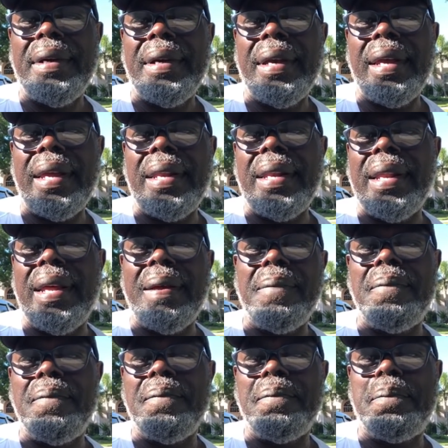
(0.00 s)
And uh,
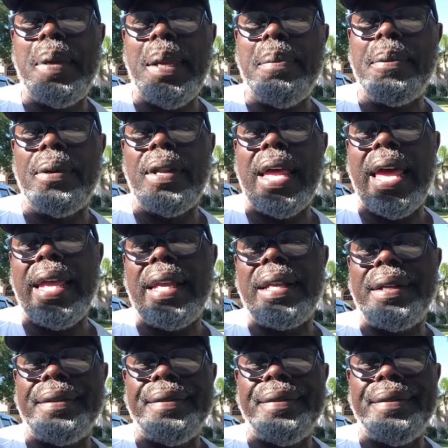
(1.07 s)
people like